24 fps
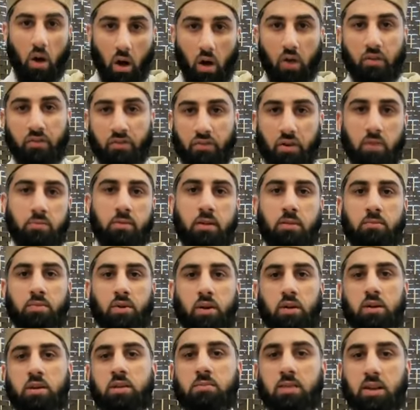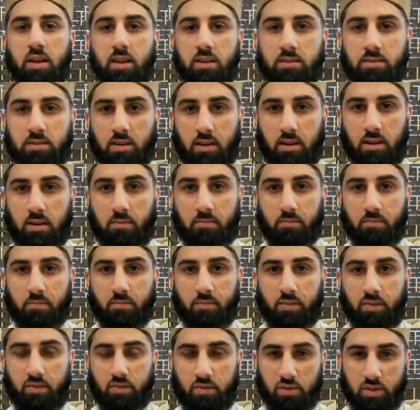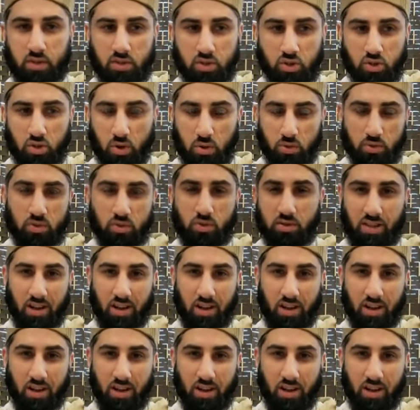are from Ibrahim alayhi salam. So this shows us